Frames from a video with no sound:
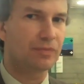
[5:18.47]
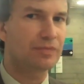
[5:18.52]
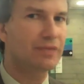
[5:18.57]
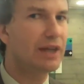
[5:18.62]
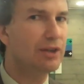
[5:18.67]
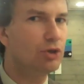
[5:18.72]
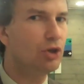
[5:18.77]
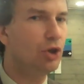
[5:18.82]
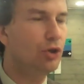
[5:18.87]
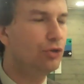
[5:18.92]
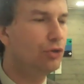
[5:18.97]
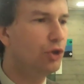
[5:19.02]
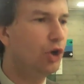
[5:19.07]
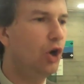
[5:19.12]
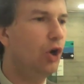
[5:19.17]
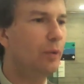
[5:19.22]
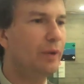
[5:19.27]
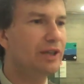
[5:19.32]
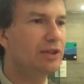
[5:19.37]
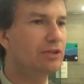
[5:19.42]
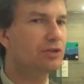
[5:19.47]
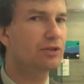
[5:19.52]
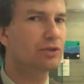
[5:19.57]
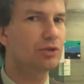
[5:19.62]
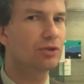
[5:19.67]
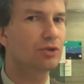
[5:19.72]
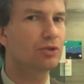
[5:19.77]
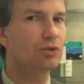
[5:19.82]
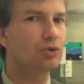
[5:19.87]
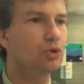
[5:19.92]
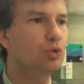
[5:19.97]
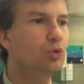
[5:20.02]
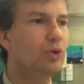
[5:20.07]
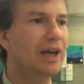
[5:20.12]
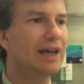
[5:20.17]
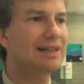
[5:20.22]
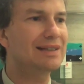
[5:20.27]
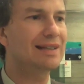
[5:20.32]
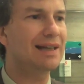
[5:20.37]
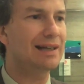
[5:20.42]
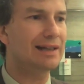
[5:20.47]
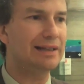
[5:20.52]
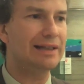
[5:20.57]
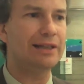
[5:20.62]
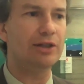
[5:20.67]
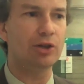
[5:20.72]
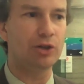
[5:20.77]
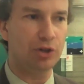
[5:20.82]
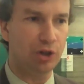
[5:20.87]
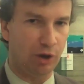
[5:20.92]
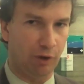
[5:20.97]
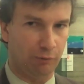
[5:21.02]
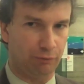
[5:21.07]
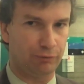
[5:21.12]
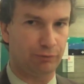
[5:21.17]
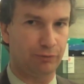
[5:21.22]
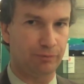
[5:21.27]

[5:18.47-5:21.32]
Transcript: They don't know it too exactly enough.